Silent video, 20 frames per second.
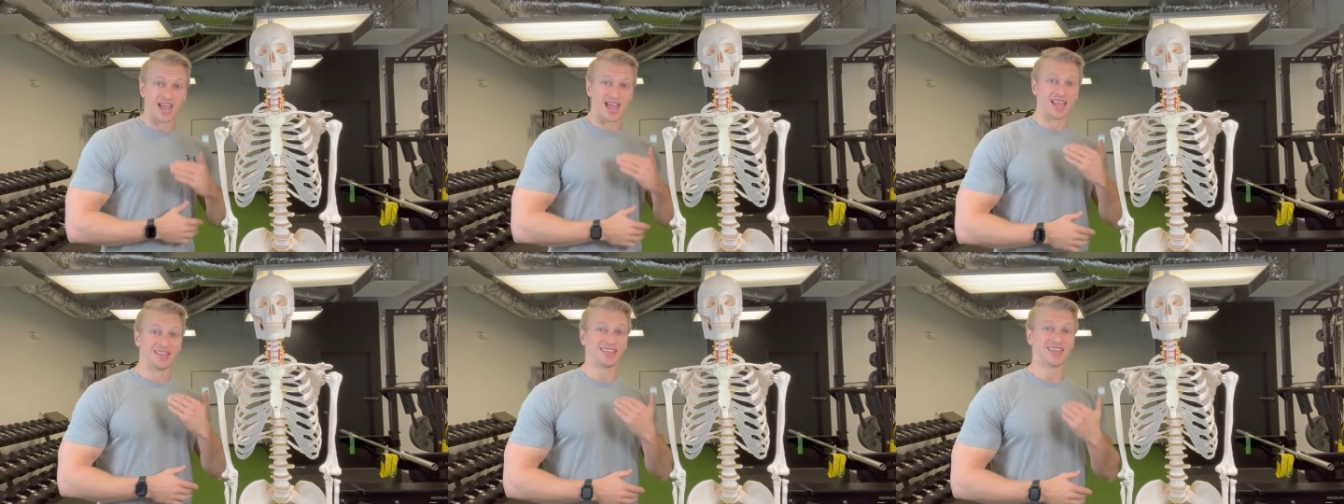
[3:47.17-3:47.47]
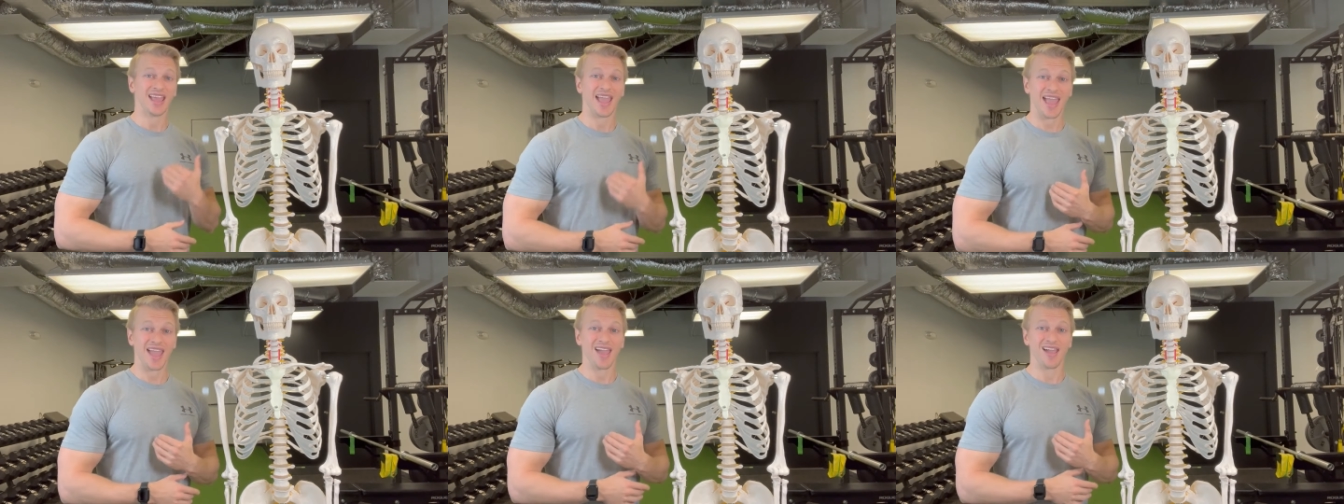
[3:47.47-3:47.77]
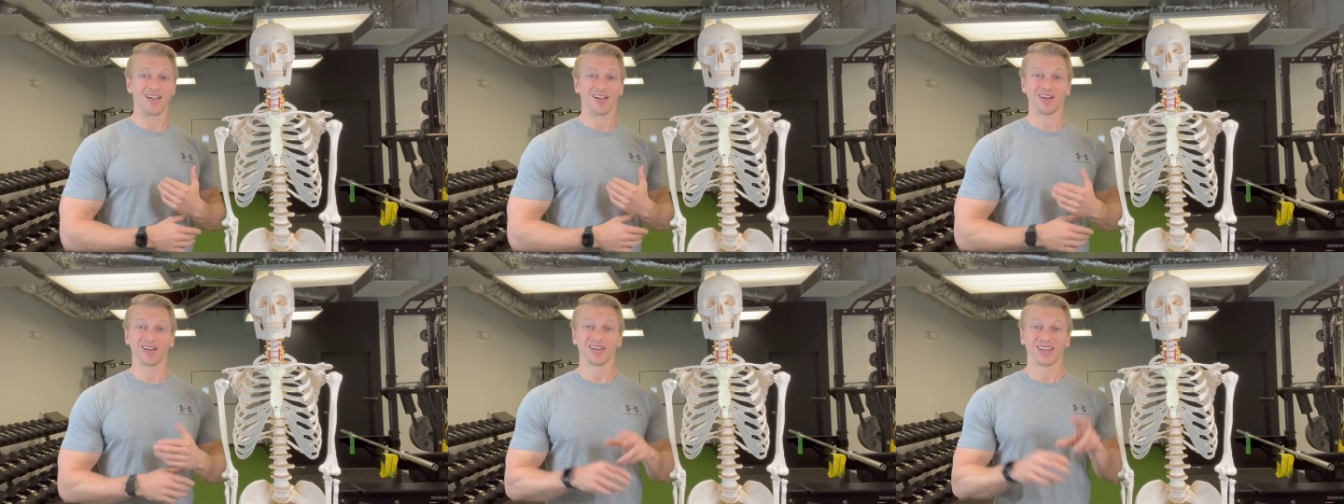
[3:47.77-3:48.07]
and the
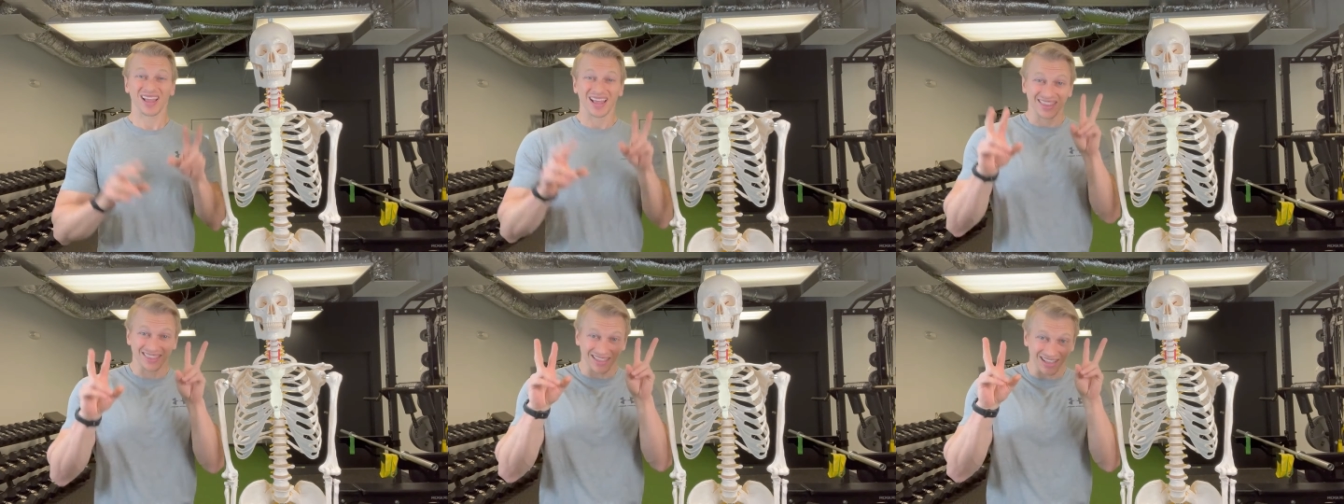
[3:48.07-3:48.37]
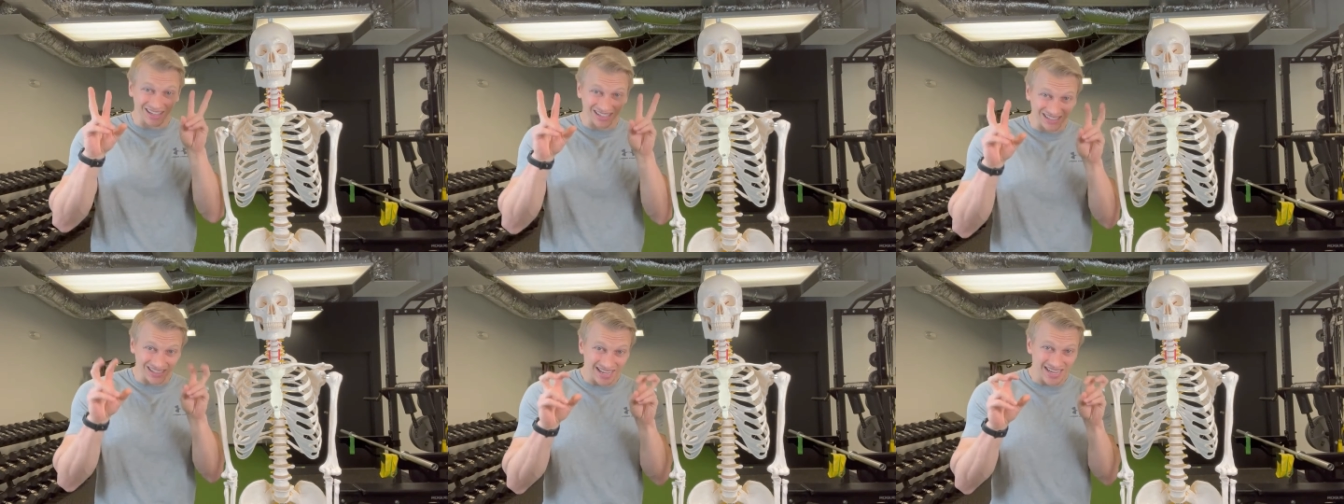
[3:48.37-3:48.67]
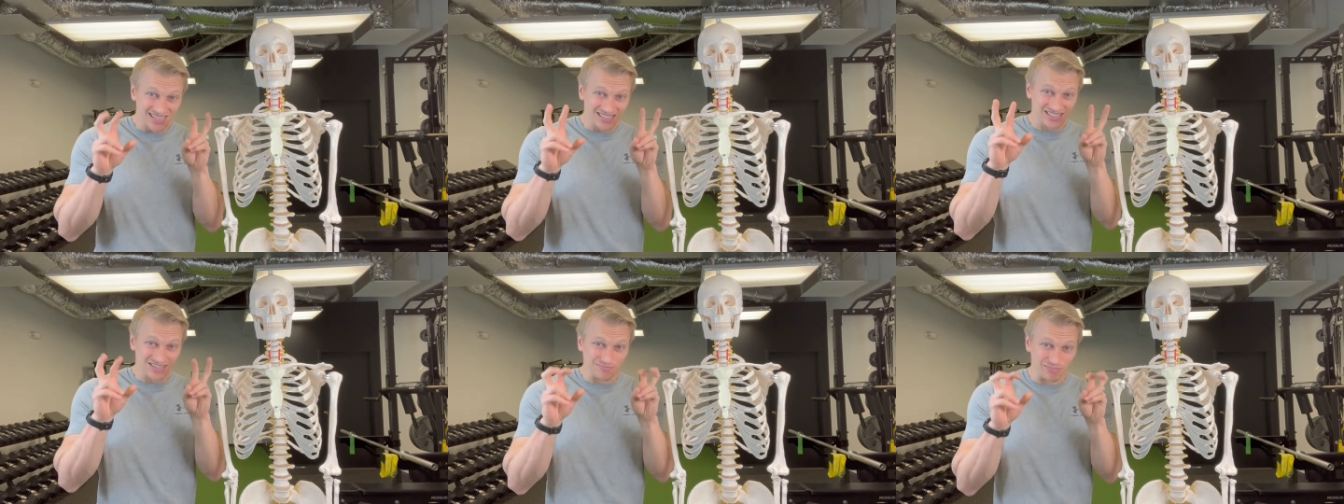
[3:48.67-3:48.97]
air, the
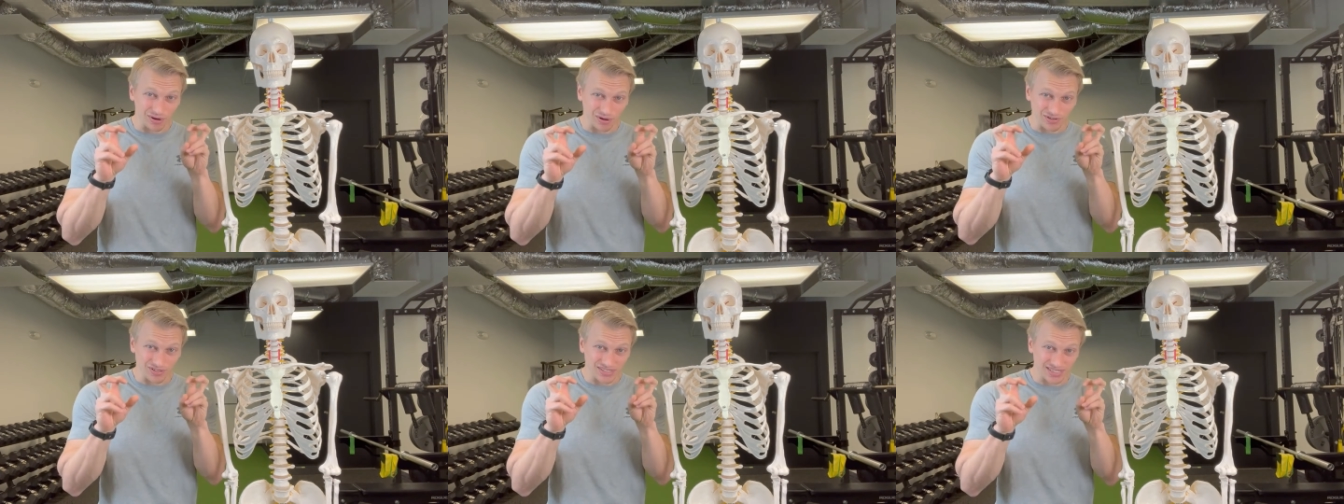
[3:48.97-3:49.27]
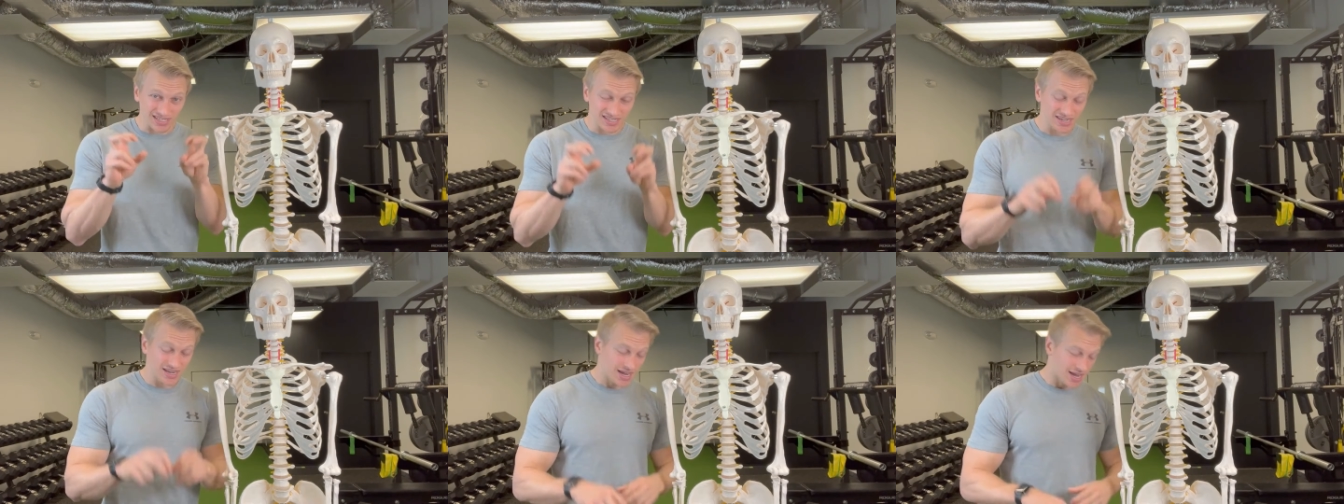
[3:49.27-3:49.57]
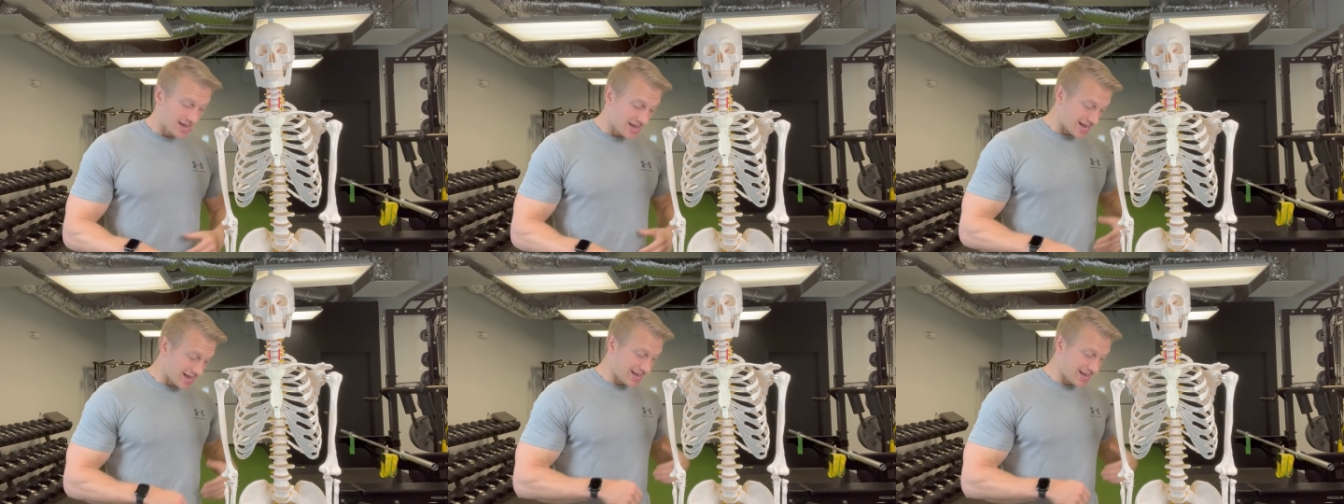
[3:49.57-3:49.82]
lazy person,